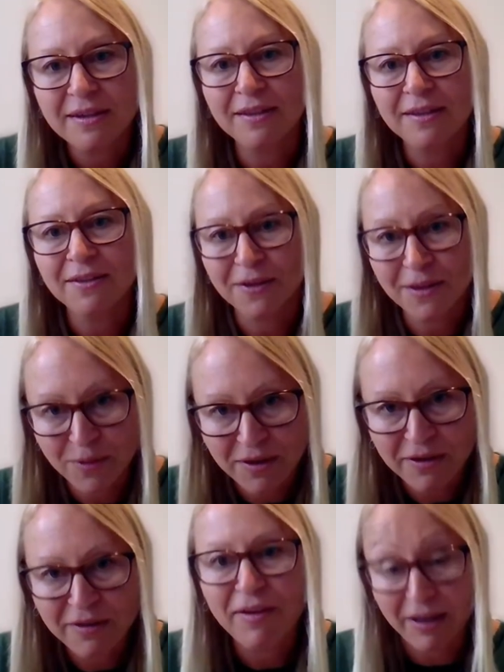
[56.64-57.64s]
and learn that
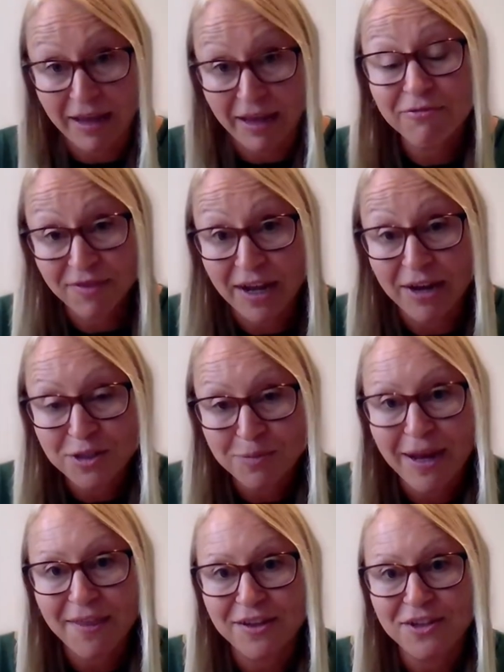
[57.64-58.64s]
we have found a
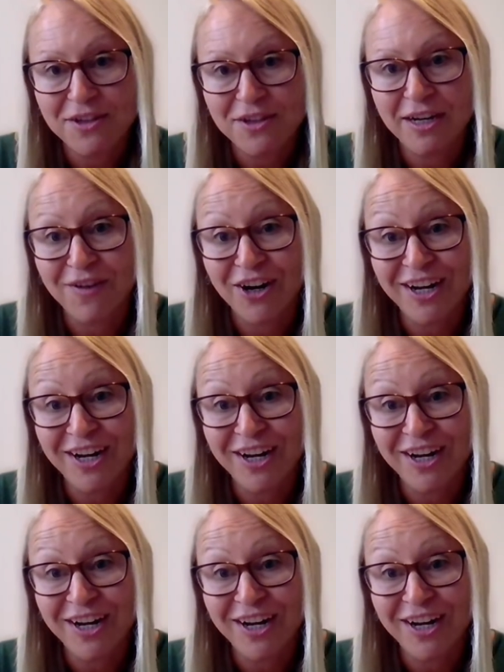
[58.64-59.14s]
pathogenic